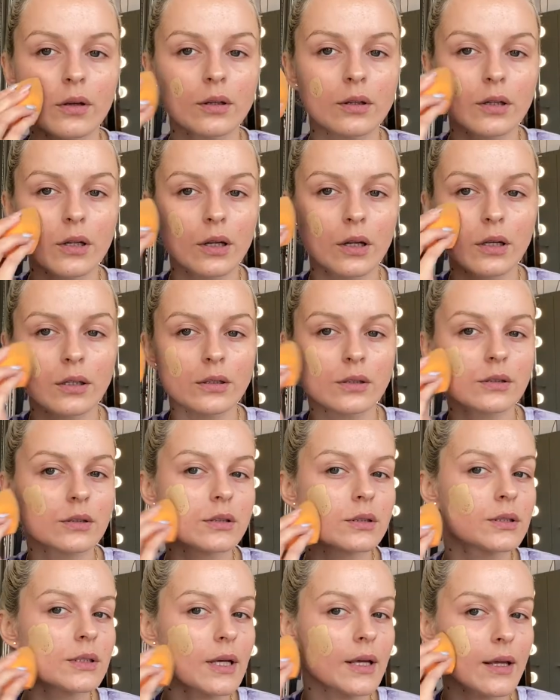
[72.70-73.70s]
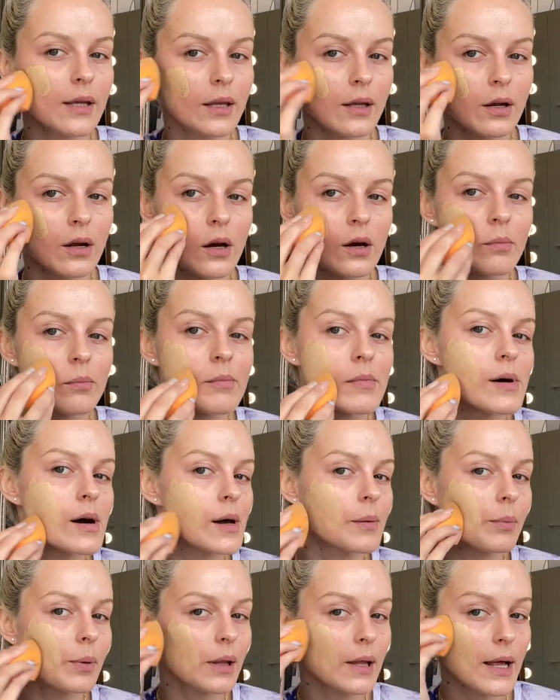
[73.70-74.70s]
And just taking it on my
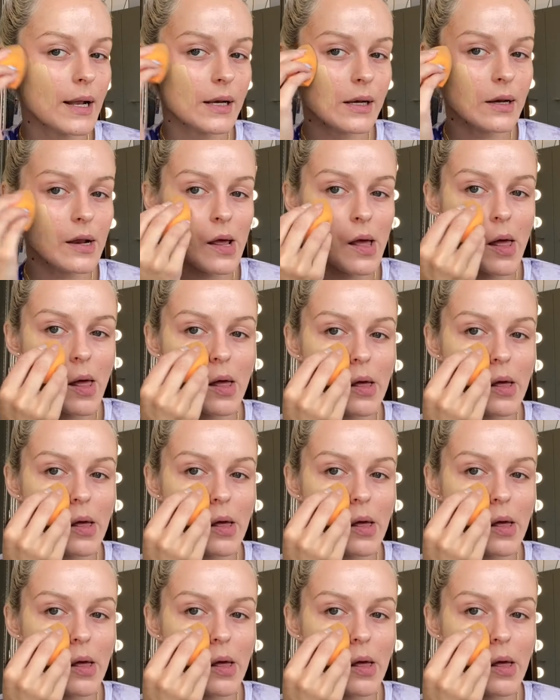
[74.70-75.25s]
blender.